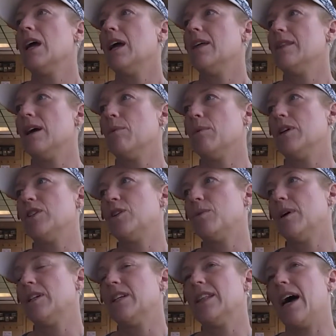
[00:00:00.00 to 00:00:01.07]
And then when she
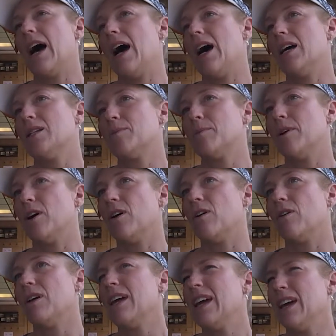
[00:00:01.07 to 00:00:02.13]
went to the
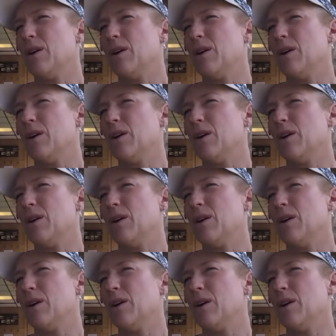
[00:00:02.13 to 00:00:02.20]
hospital,